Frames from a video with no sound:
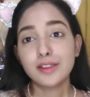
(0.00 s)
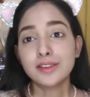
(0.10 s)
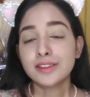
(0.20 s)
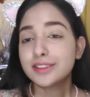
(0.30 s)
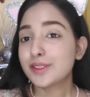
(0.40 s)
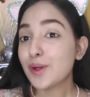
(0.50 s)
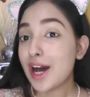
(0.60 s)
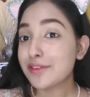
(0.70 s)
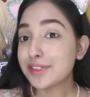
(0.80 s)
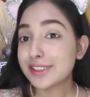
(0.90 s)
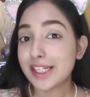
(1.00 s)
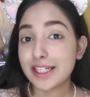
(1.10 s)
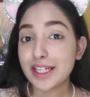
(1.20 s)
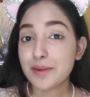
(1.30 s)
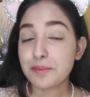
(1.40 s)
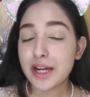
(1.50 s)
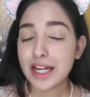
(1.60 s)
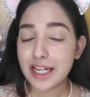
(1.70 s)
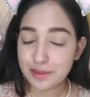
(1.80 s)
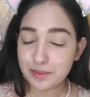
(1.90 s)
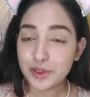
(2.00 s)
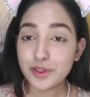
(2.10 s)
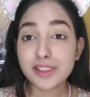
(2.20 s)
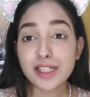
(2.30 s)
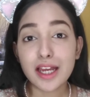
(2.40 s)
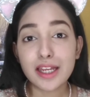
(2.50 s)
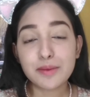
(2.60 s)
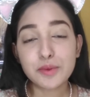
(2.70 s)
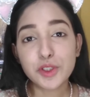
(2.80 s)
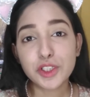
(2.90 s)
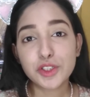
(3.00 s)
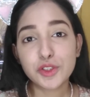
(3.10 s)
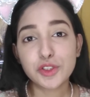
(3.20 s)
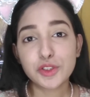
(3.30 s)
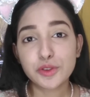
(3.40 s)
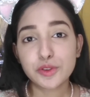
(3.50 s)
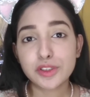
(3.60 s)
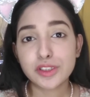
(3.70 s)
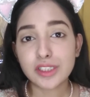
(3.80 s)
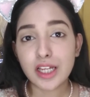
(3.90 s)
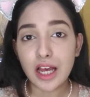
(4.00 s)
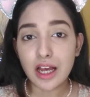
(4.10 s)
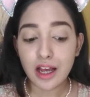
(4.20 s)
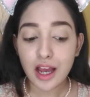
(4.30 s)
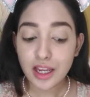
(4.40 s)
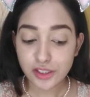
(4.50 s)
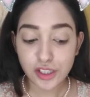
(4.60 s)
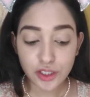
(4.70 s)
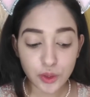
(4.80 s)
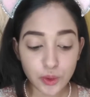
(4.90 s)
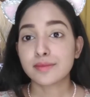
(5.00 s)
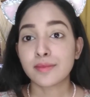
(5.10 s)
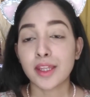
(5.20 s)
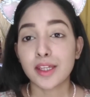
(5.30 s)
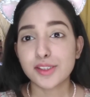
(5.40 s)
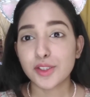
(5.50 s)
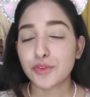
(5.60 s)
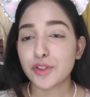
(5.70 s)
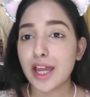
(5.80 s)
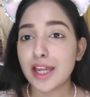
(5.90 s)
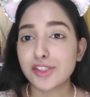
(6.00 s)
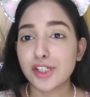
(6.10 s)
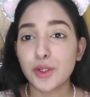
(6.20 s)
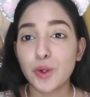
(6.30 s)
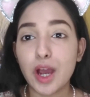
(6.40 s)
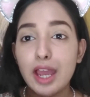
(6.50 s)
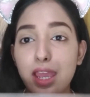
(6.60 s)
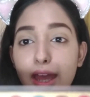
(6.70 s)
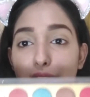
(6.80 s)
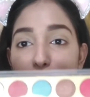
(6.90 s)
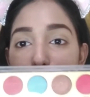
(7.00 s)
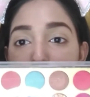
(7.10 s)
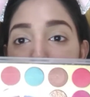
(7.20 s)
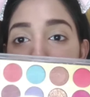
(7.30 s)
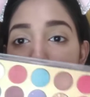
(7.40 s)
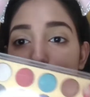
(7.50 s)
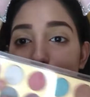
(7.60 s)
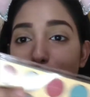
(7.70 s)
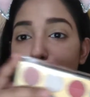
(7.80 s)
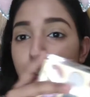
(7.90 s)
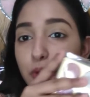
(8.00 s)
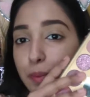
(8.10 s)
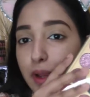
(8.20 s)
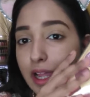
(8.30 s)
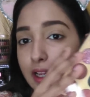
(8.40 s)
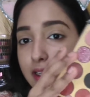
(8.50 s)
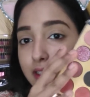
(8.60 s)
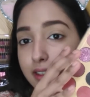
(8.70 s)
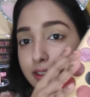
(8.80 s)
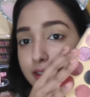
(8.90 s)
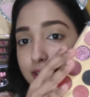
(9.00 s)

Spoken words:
So after setting up my eyebrows, I am going to use eyeshadow. So for eyeshadow, I have their eyeshadow palette.